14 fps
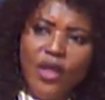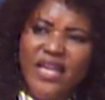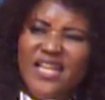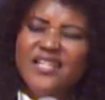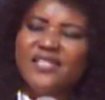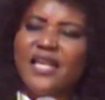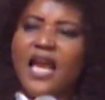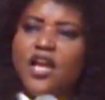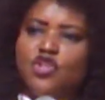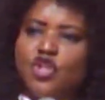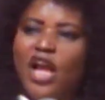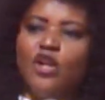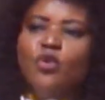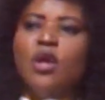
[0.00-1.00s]
is a
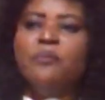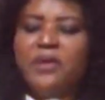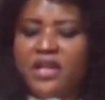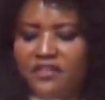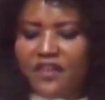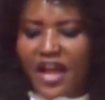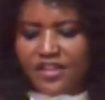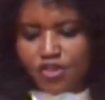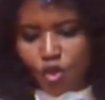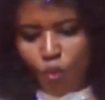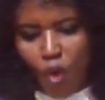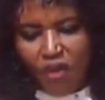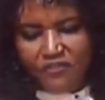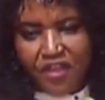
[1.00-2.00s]
genuine believer is in
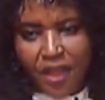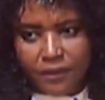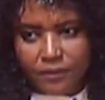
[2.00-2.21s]
warfare.